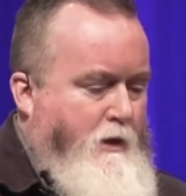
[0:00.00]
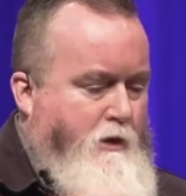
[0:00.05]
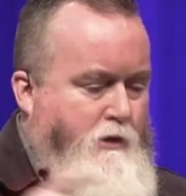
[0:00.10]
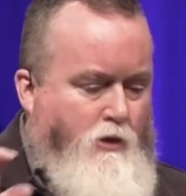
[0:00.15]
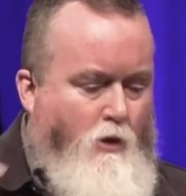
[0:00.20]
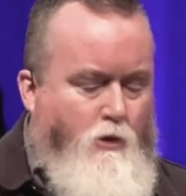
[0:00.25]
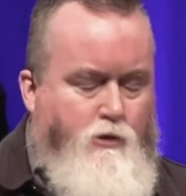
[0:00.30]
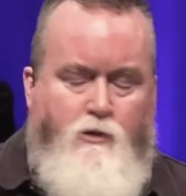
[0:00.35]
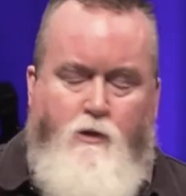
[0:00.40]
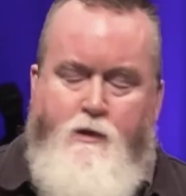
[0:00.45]

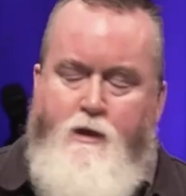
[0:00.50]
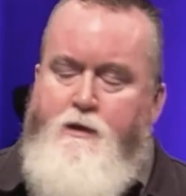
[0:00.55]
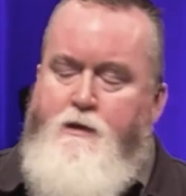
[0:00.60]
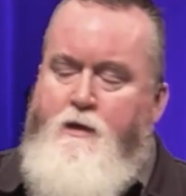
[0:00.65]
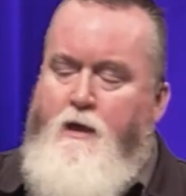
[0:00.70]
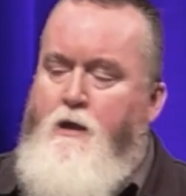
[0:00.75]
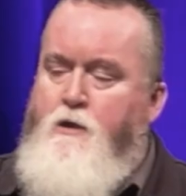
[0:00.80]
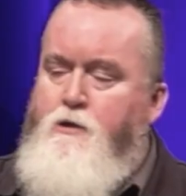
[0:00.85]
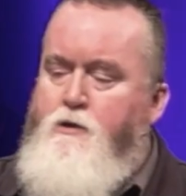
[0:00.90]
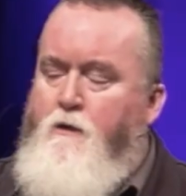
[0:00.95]
Social
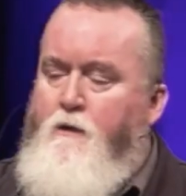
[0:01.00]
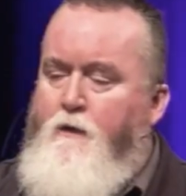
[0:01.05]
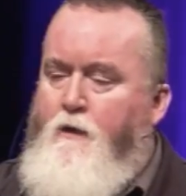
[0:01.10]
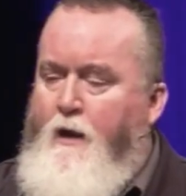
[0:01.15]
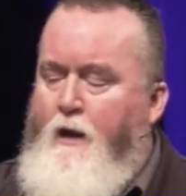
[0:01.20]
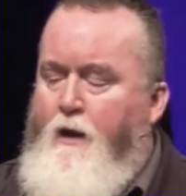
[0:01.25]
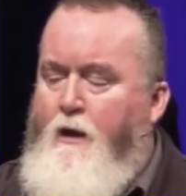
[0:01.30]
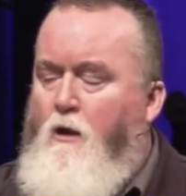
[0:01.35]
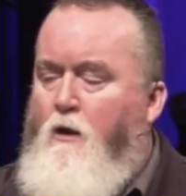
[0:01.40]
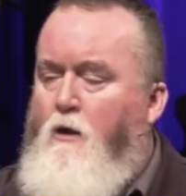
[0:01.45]
contagion
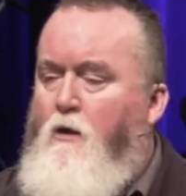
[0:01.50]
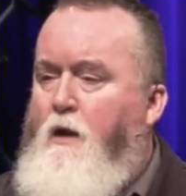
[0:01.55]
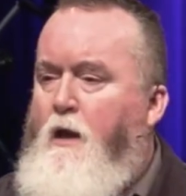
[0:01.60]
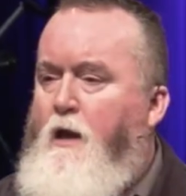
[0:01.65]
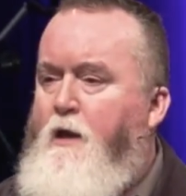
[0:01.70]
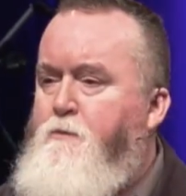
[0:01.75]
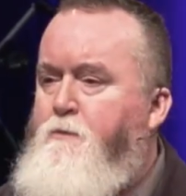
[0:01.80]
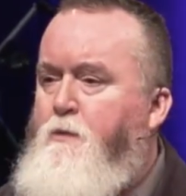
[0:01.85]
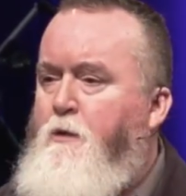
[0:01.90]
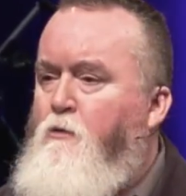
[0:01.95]
there
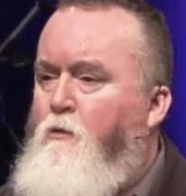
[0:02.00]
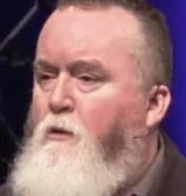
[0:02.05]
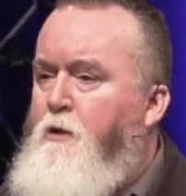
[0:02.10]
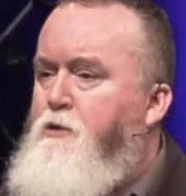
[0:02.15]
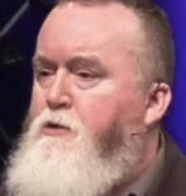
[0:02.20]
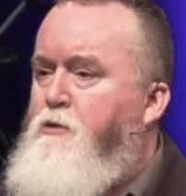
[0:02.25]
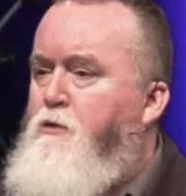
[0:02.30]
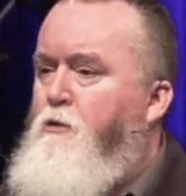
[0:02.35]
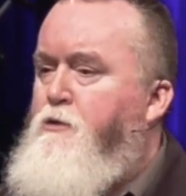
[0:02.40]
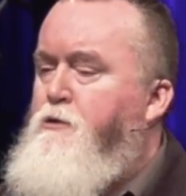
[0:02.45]
has been
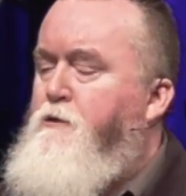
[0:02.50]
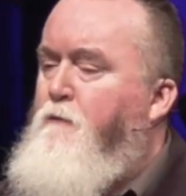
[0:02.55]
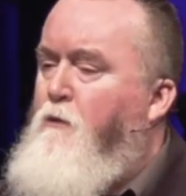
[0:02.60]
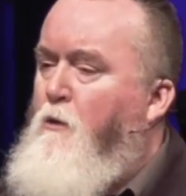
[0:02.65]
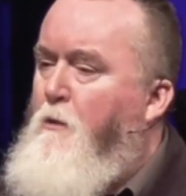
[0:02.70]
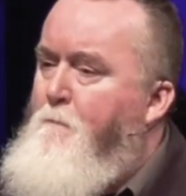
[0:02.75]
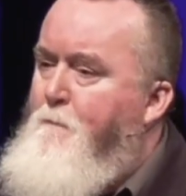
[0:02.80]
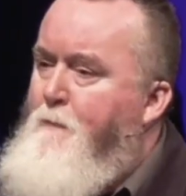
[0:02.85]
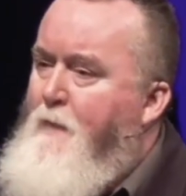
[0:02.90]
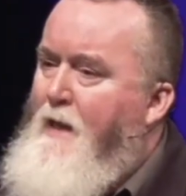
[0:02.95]
researched
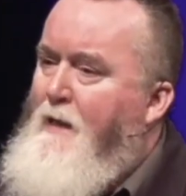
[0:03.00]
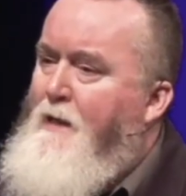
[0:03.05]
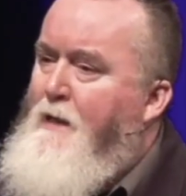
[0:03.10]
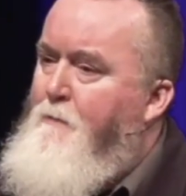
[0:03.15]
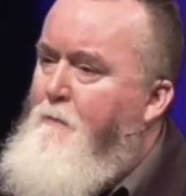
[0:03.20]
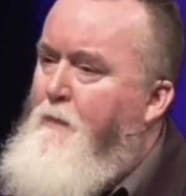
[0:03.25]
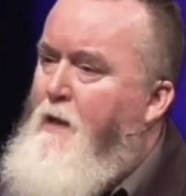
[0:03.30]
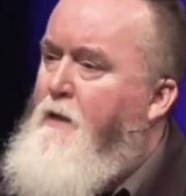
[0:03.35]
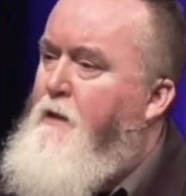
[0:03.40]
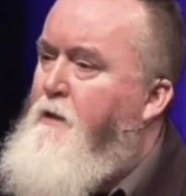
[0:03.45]
for many,
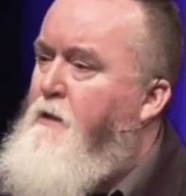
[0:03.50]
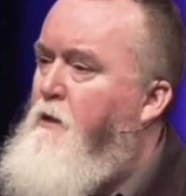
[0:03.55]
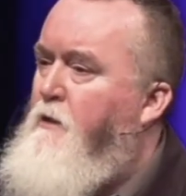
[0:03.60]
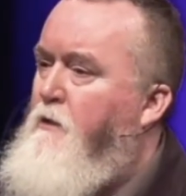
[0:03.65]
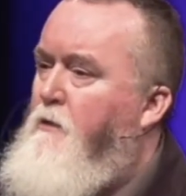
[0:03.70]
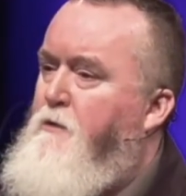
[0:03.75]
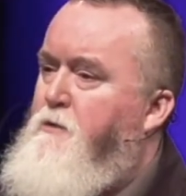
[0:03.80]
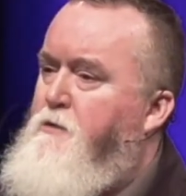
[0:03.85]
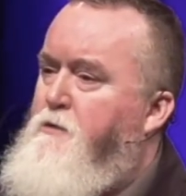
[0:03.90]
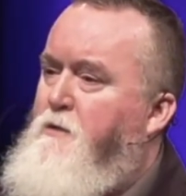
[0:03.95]
many
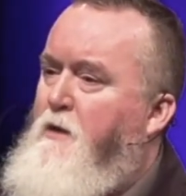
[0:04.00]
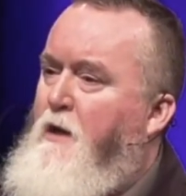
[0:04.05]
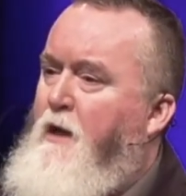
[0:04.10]
years.